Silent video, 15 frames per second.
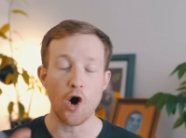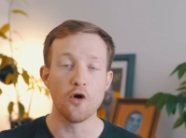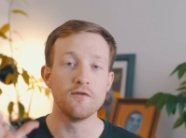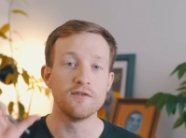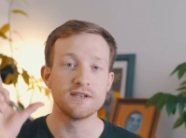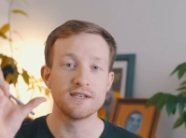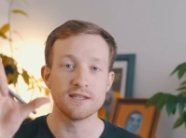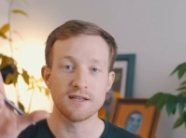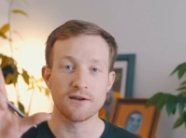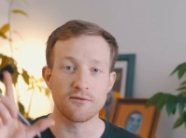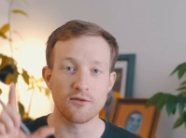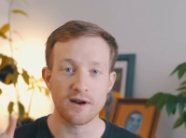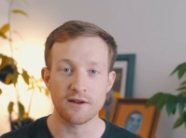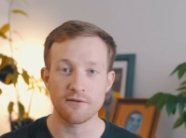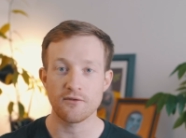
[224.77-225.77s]

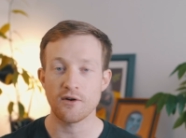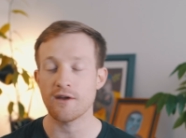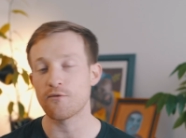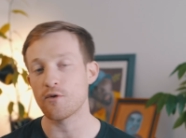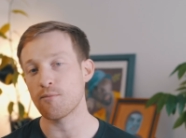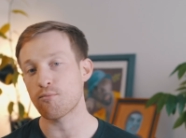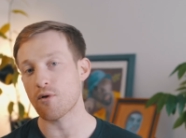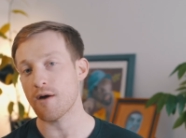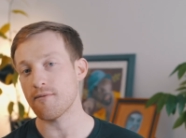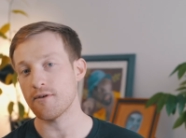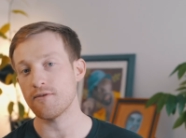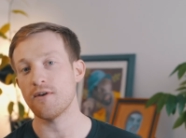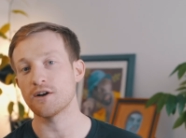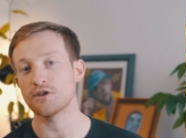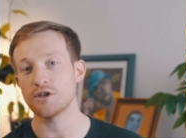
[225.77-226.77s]
over-delivering for every
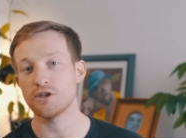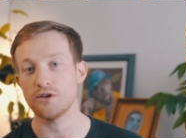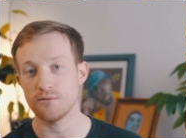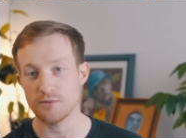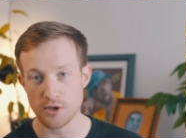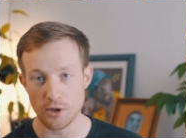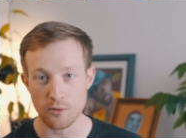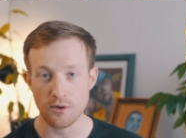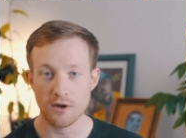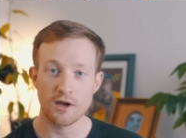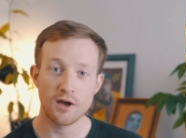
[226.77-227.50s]
private function you do.